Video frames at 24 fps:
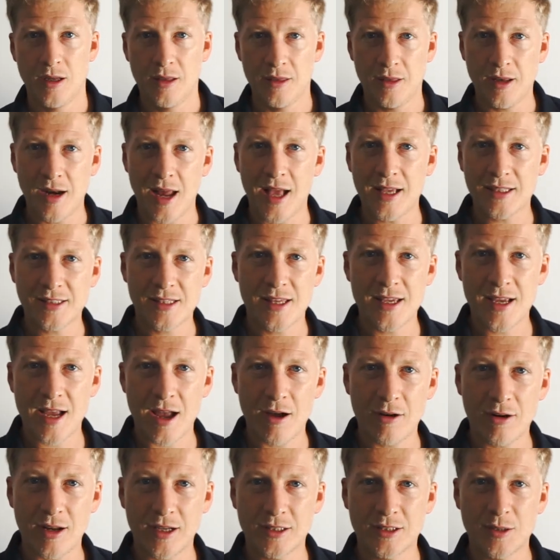The last thing I
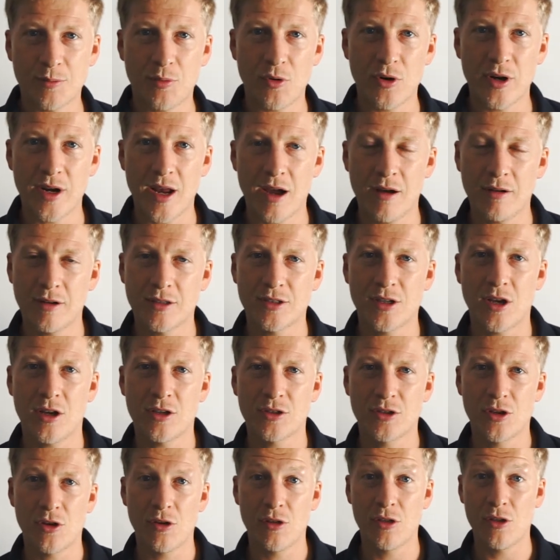would like to point out is
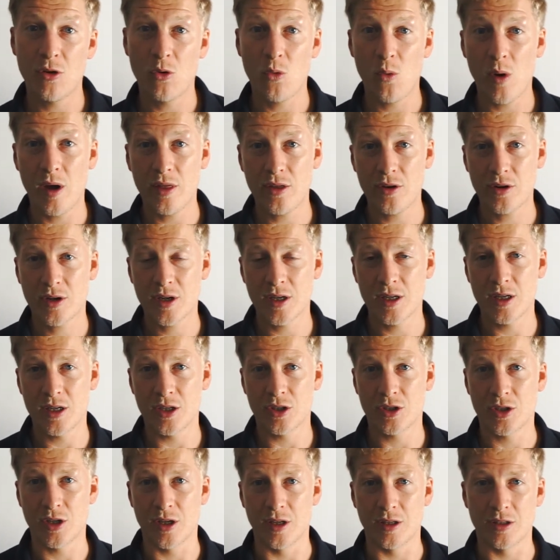also the weather
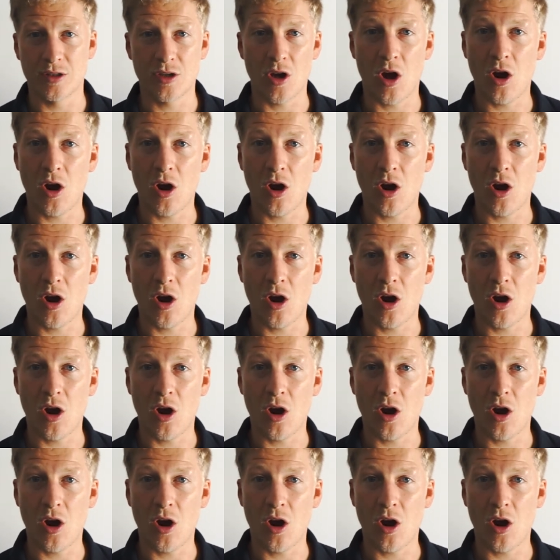conditions.